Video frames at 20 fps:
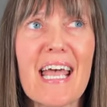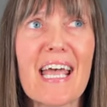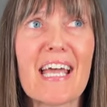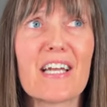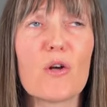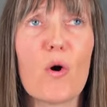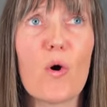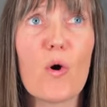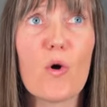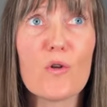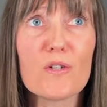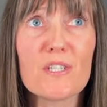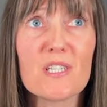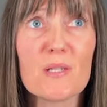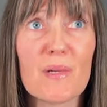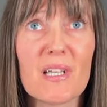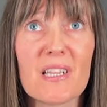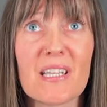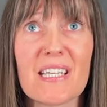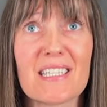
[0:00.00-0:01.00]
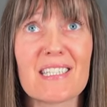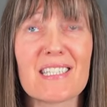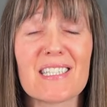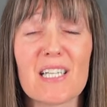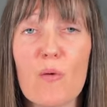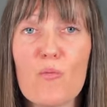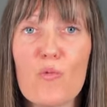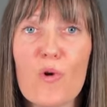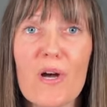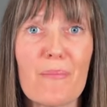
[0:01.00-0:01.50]
And ultimately,
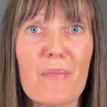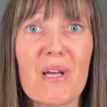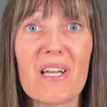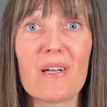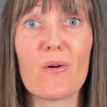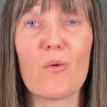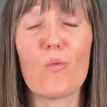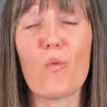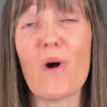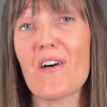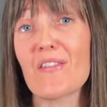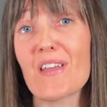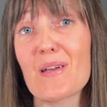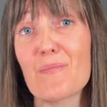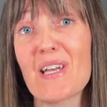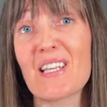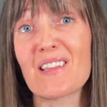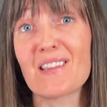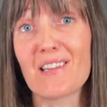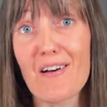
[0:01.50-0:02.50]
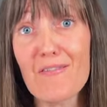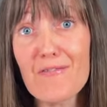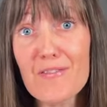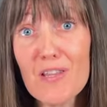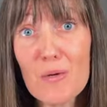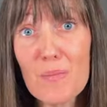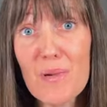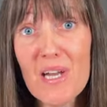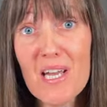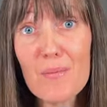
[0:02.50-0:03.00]
some women, while they may love
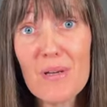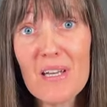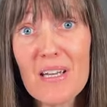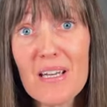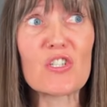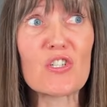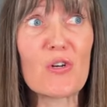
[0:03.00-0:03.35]
their baby,